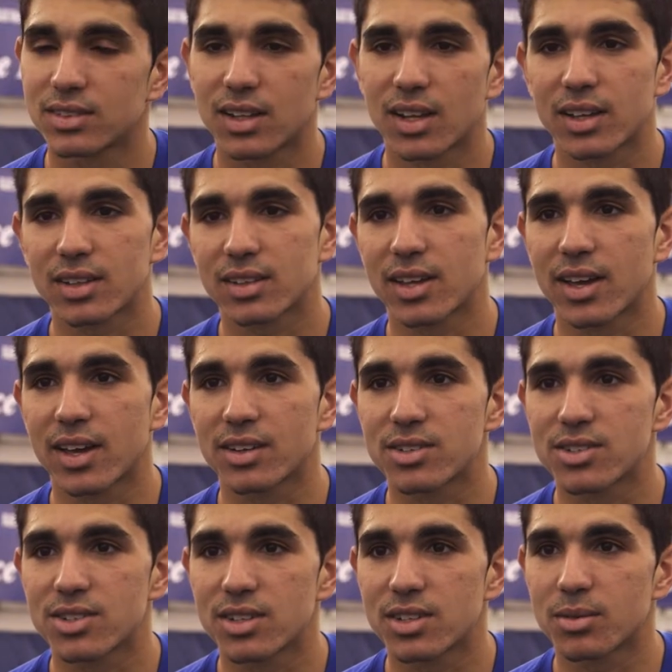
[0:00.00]
I like the
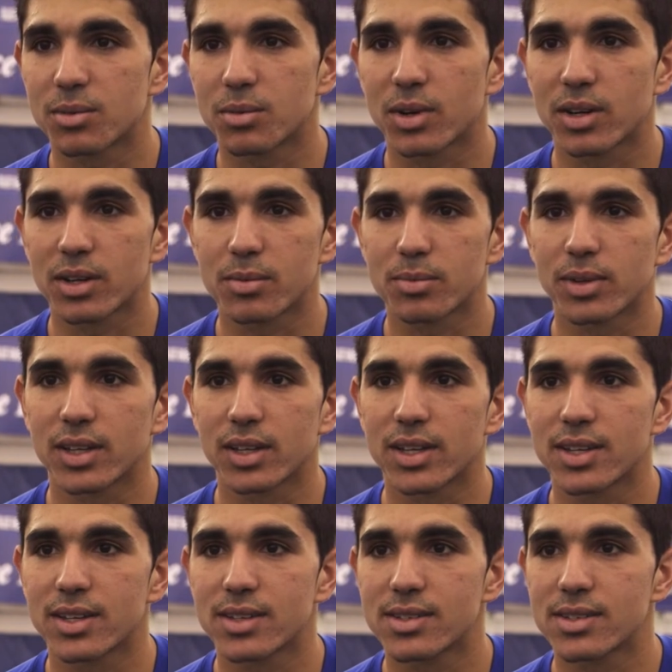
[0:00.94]
energy of what he
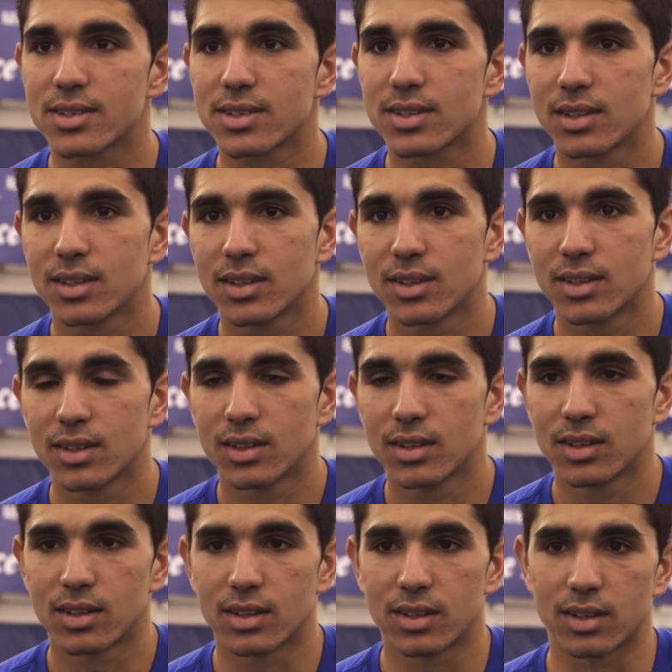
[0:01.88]
plays.
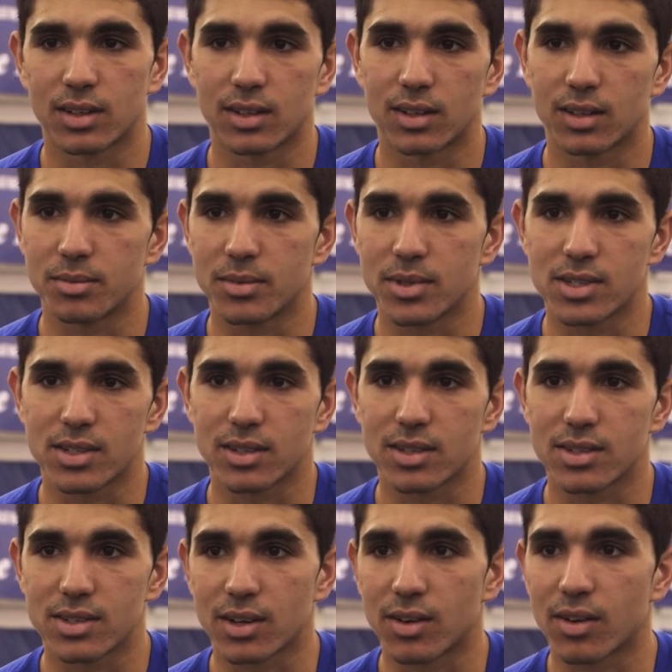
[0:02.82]

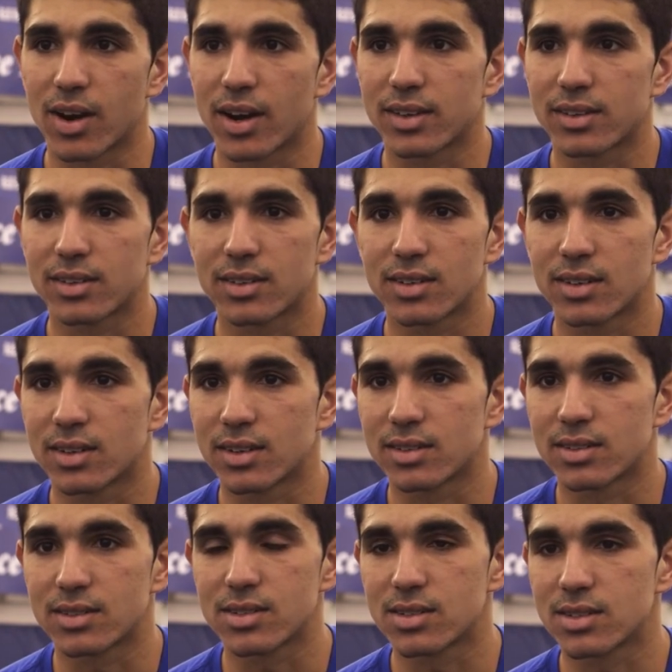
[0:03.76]
He's a grinder,
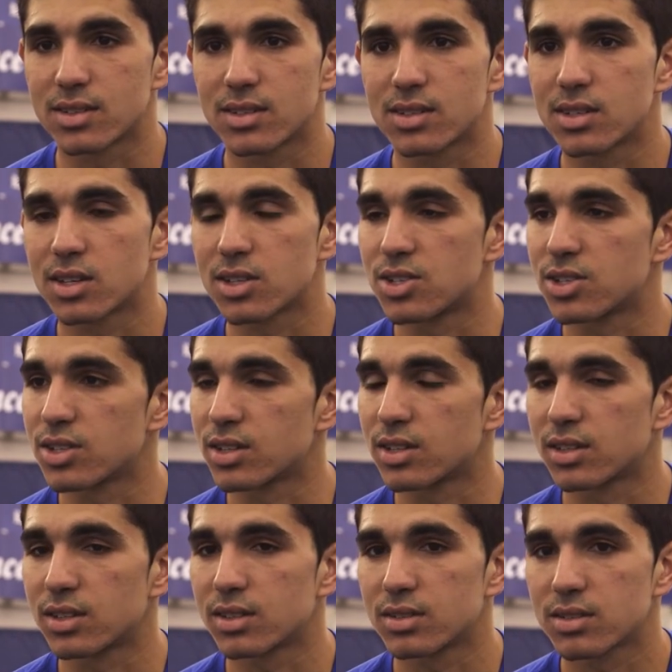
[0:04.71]
and he's such
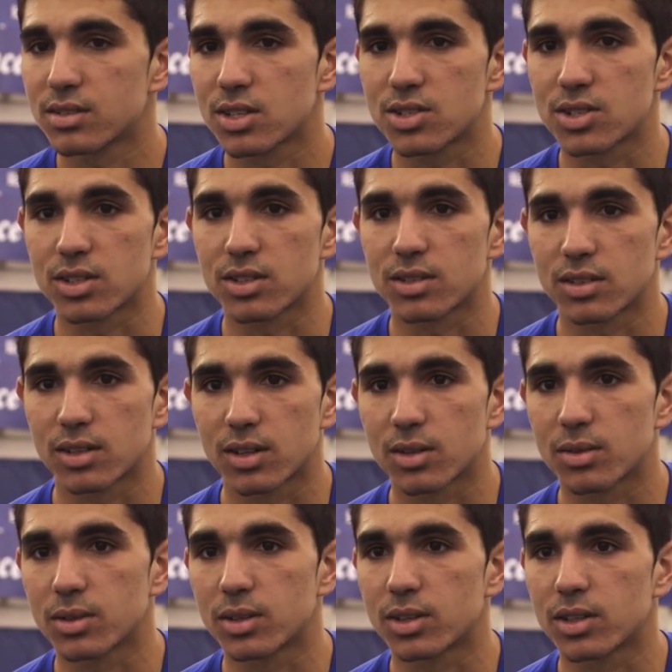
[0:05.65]
a you
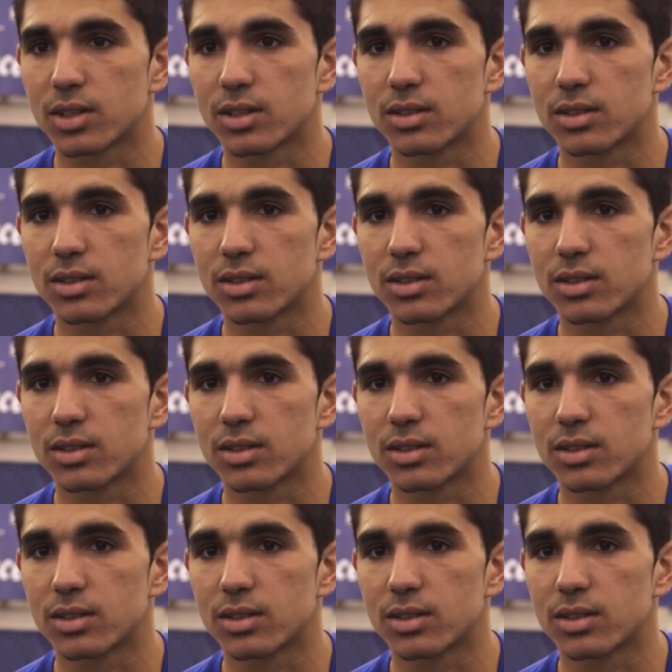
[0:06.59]
know, good